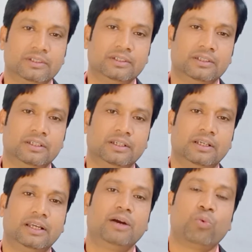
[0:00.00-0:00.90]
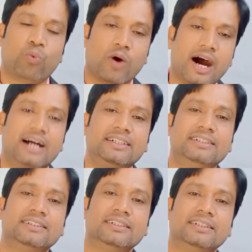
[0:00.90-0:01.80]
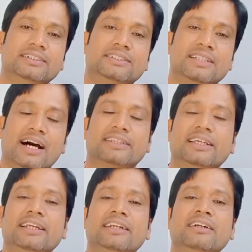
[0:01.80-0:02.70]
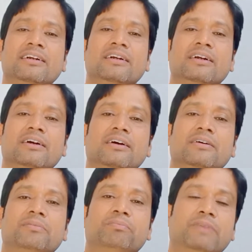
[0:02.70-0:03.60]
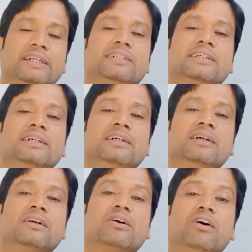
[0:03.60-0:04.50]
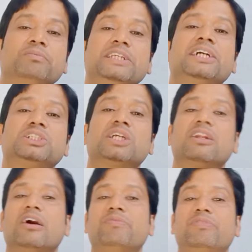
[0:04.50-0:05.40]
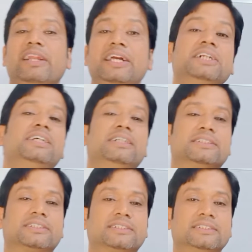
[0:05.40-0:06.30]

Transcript: A word is nothing but combination of letters